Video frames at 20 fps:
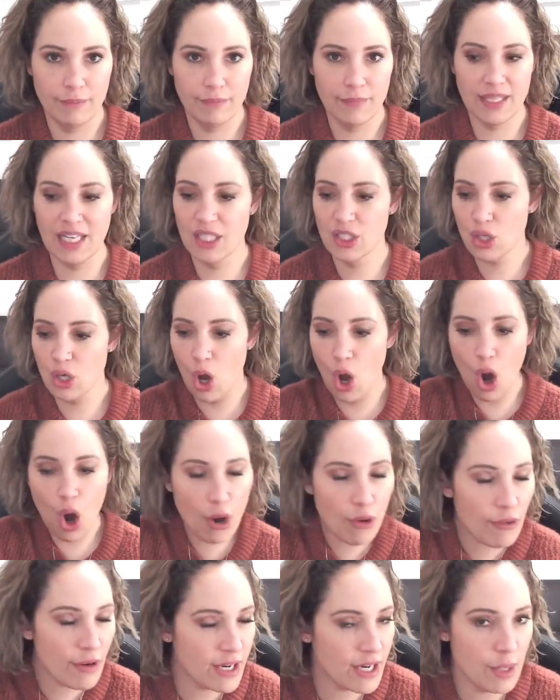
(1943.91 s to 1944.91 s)
That it's
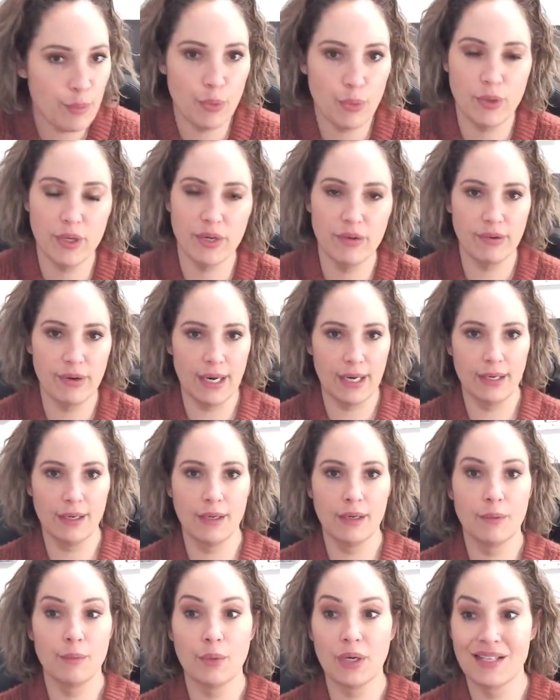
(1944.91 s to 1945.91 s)
already
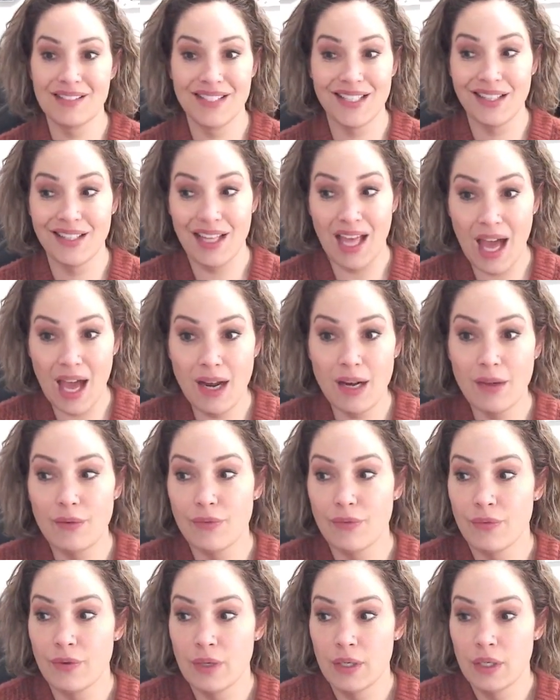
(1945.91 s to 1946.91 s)
pre-written, because a lot
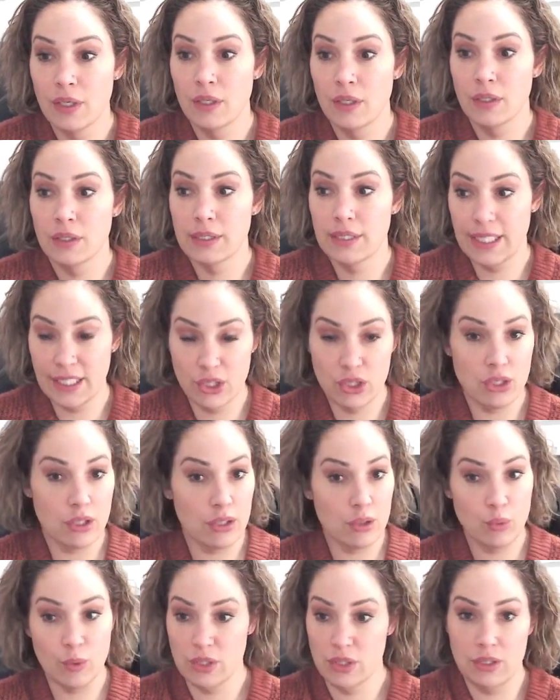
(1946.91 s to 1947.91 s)
of
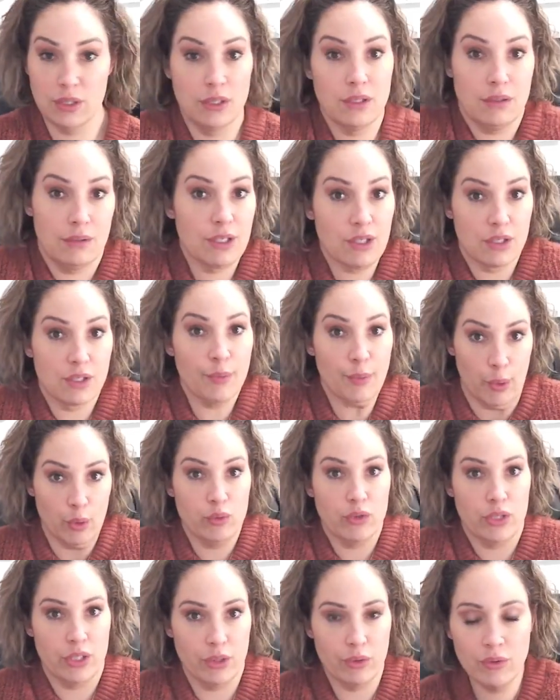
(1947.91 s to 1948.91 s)
teachers, which they're
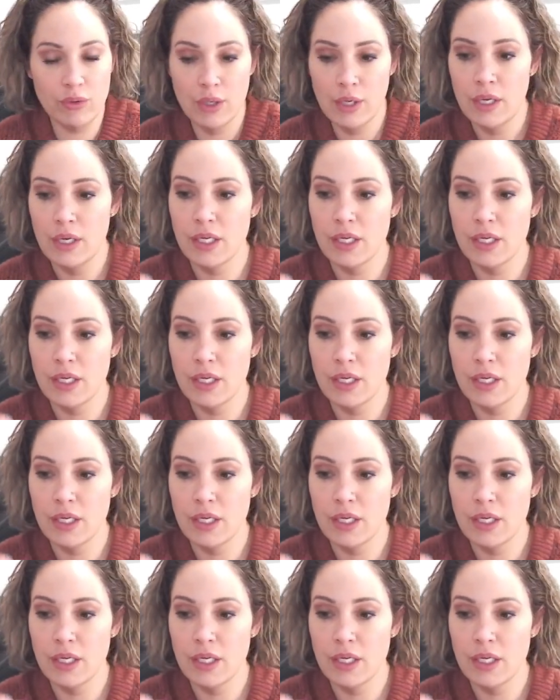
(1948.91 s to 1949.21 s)
supposed to,